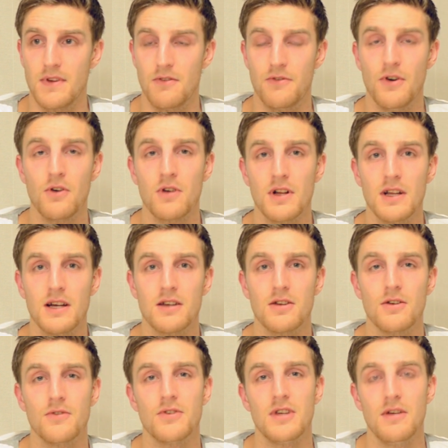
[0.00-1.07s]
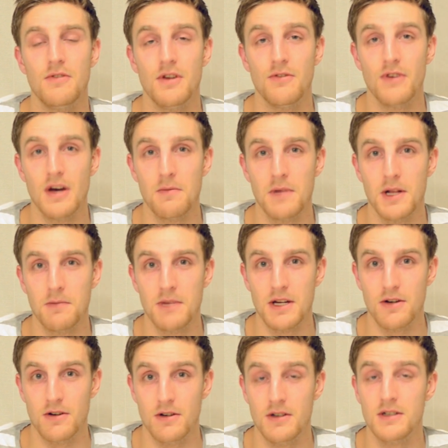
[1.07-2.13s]
focal length of 75
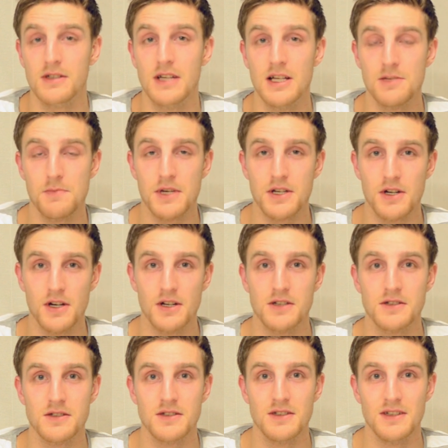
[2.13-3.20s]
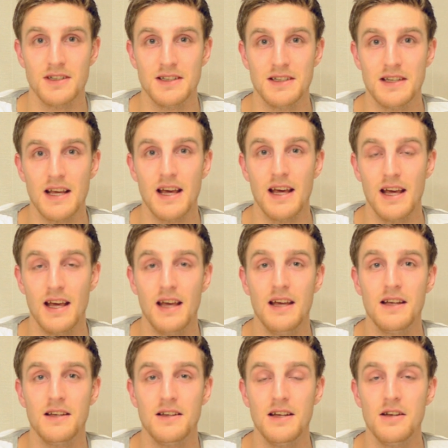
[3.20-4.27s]
millimeter. That's because the
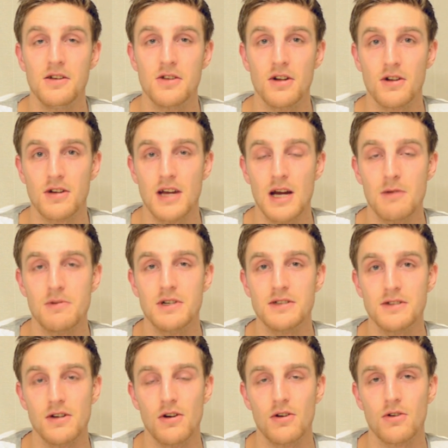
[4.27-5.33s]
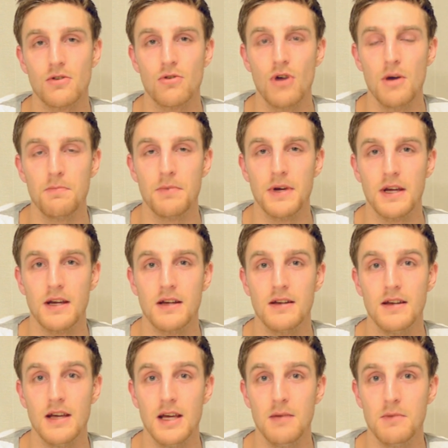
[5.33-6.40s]
digital cameras are cropping
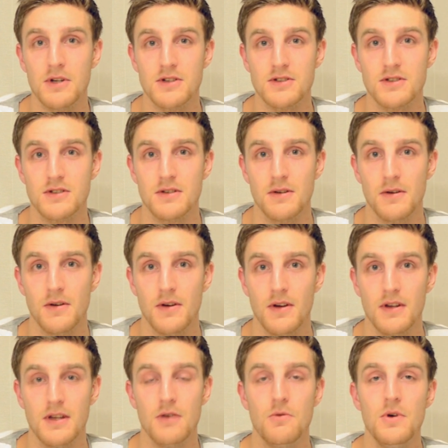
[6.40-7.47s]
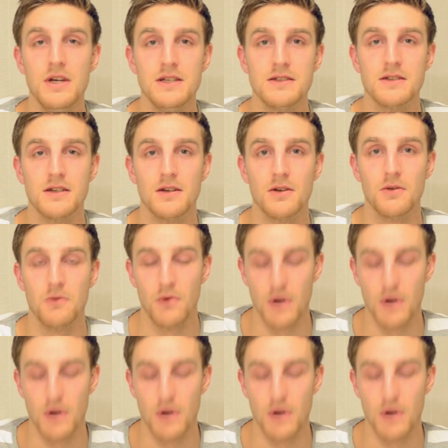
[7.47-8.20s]
the image. The reason